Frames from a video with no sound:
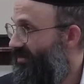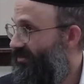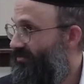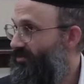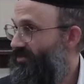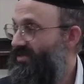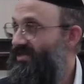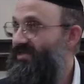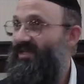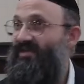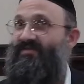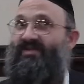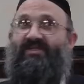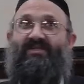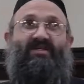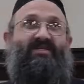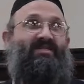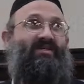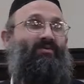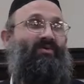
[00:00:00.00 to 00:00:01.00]
Kedushas Levi
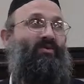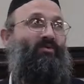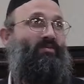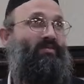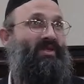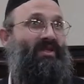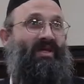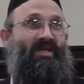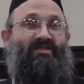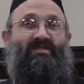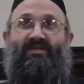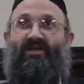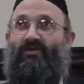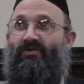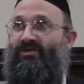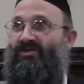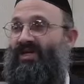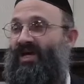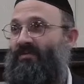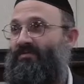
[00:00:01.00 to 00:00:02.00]
says that when a woman lights
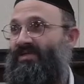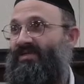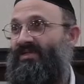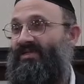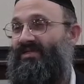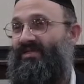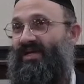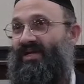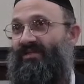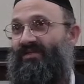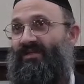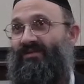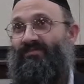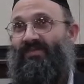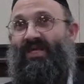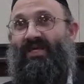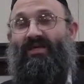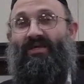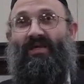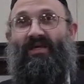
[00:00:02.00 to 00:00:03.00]
Neiros Shabbos, it's
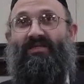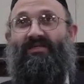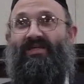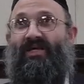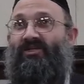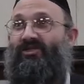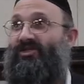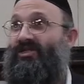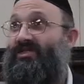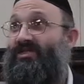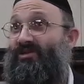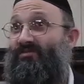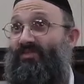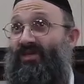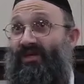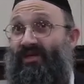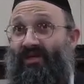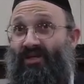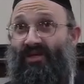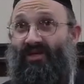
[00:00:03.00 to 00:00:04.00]
not just the
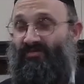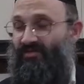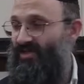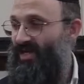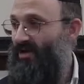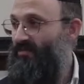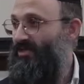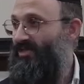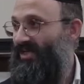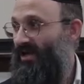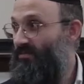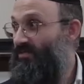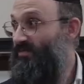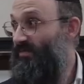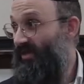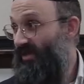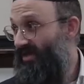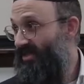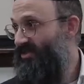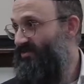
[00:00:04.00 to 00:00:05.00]
beginning of Shabbos. Shabbos
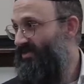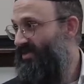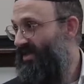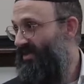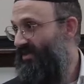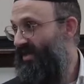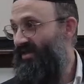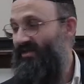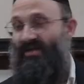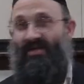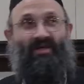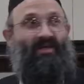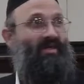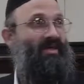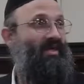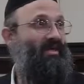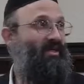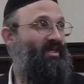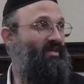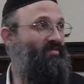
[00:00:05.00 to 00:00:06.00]
begins with that light.
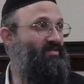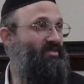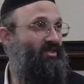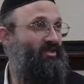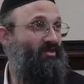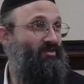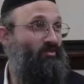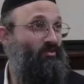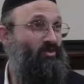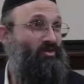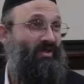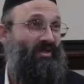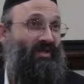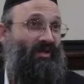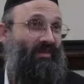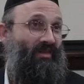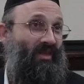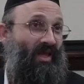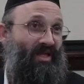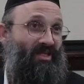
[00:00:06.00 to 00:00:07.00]
It gives a Kedusha and
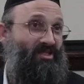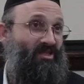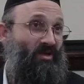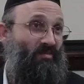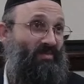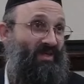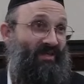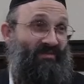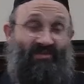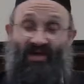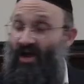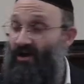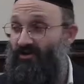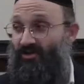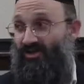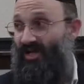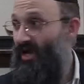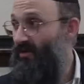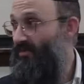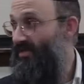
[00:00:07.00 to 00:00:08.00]
it lights up the entire
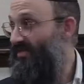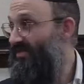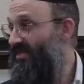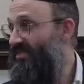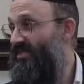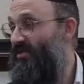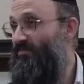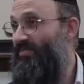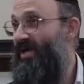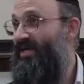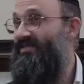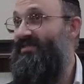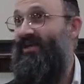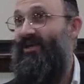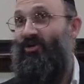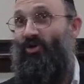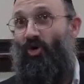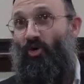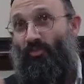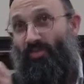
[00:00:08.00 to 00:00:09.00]
Shabbos. It's the Pesach.
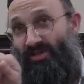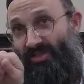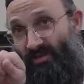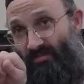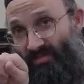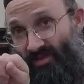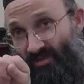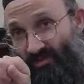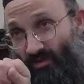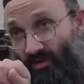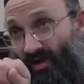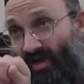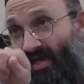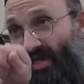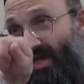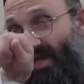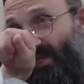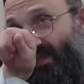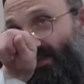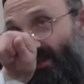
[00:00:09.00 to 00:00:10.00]
It opens up the door.
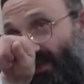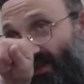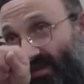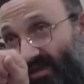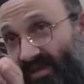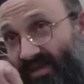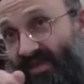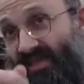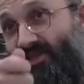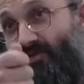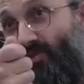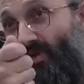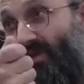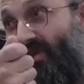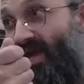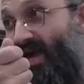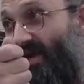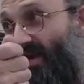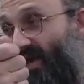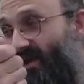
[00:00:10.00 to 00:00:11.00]
It's the key to
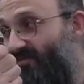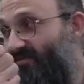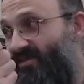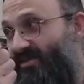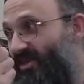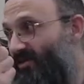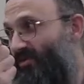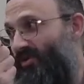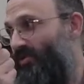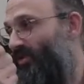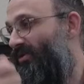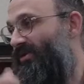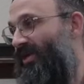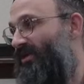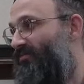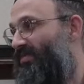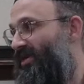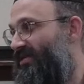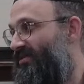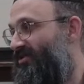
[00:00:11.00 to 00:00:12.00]
unlock everything which will
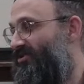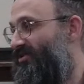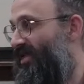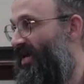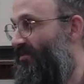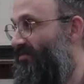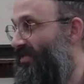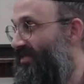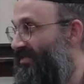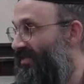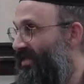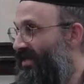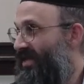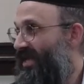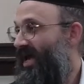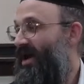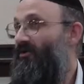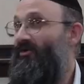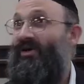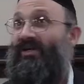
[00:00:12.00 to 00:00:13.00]
take place on Shabbos.
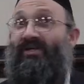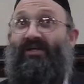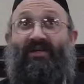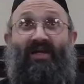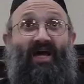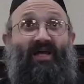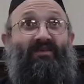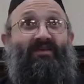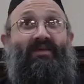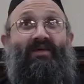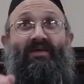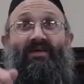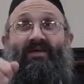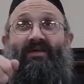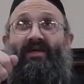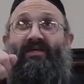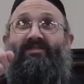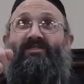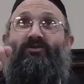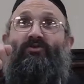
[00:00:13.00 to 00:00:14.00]
How could it not?
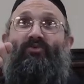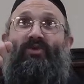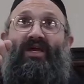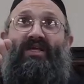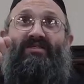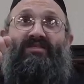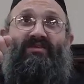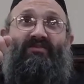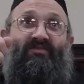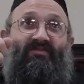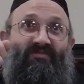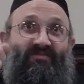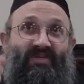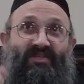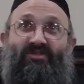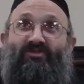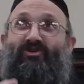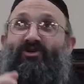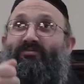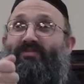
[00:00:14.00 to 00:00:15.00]
It's the
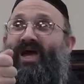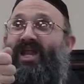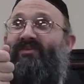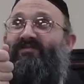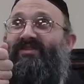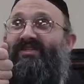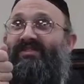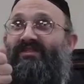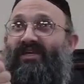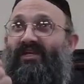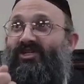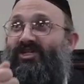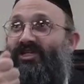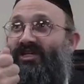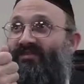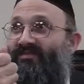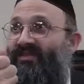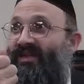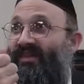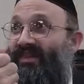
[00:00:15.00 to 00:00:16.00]
physical
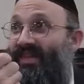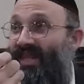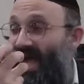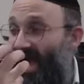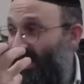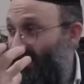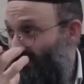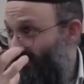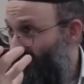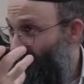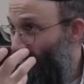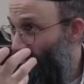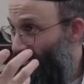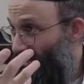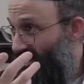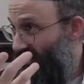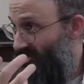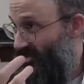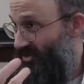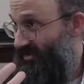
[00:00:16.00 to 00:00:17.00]
manifestation of the light of
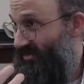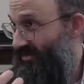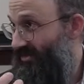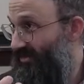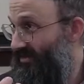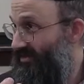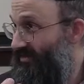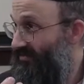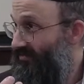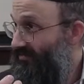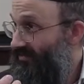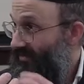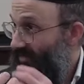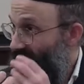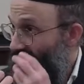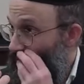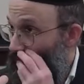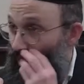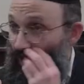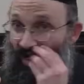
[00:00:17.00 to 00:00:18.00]
creation.
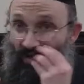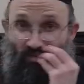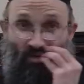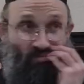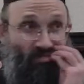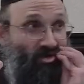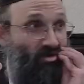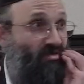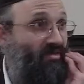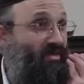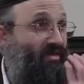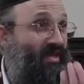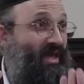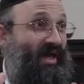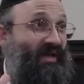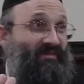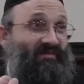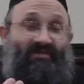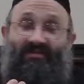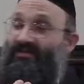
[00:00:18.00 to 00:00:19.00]
What could be bigger than
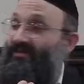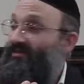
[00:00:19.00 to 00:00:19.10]
that?